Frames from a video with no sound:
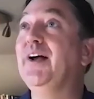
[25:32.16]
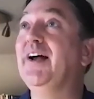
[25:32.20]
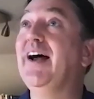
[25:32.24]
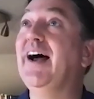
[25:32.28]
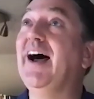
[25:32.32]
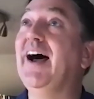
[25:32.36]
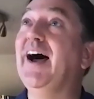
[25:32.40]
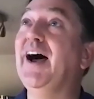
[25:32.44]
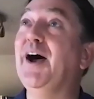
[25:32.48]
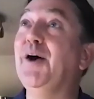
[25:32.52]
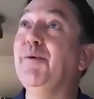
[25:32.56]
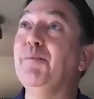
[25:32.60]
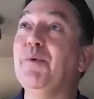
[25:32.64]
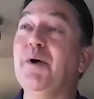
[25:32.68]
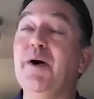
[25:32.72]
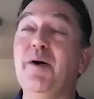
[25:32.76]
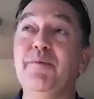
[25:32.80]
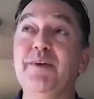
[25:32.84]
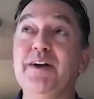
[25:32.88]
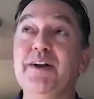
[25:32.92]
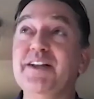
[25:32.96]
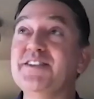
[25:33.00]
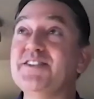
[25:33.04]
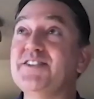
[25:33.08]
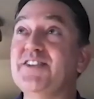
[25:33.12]
I
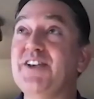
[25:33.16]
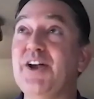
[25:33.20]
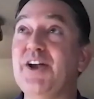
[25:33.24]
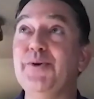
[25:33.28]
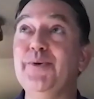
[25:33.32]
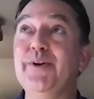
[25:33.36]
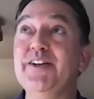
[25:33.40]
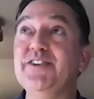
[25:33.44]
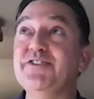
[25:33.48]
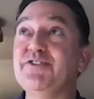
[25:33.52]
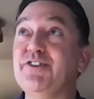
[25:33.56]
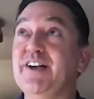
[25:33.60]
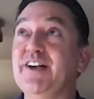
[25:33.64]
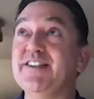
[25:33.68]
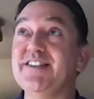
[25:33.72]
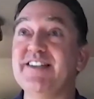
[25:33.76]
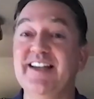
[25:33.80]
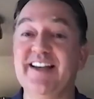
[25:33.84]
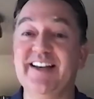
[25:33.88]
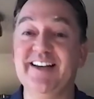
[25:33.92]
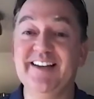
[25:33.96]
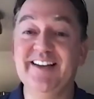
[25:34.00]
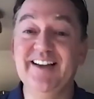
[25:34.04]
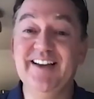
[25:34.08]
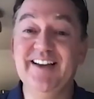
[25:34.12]
mean, it's so interesting.